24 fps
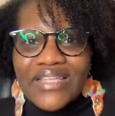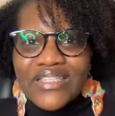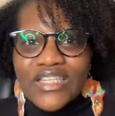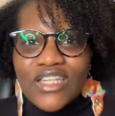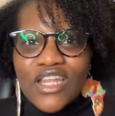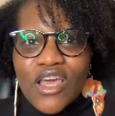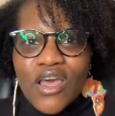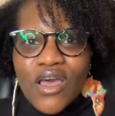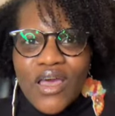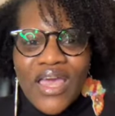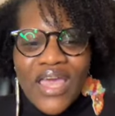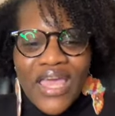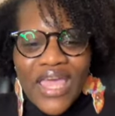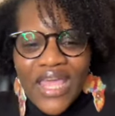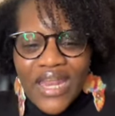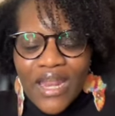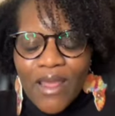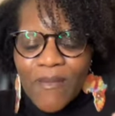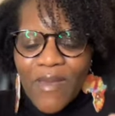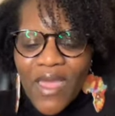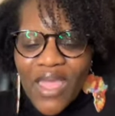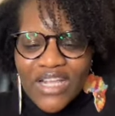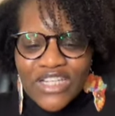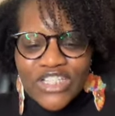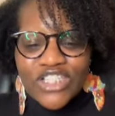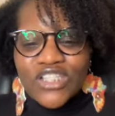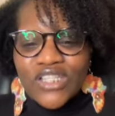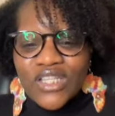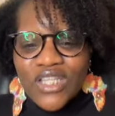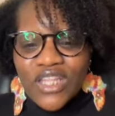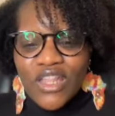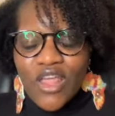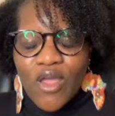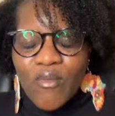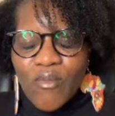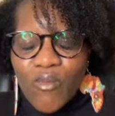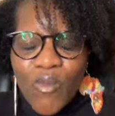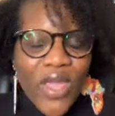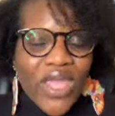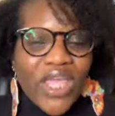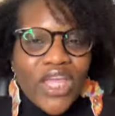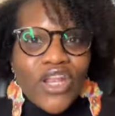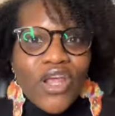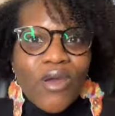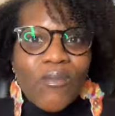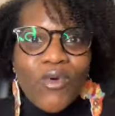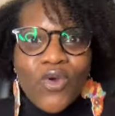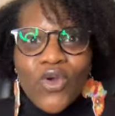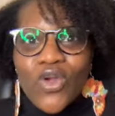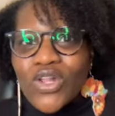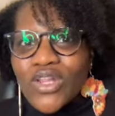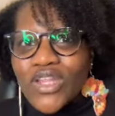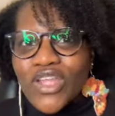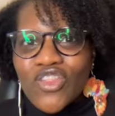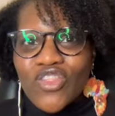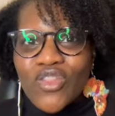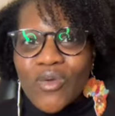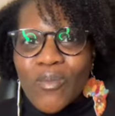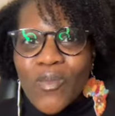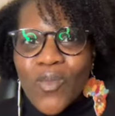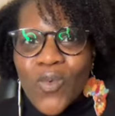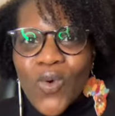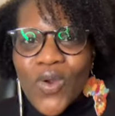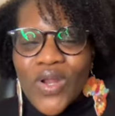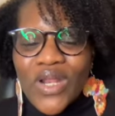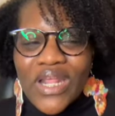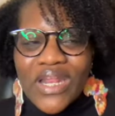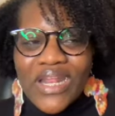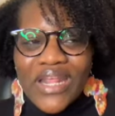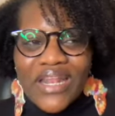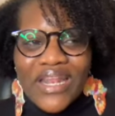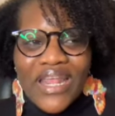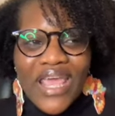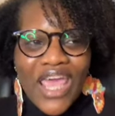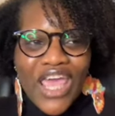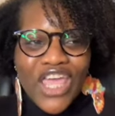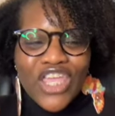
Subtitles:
and I'm actually like waking up early in the morning and,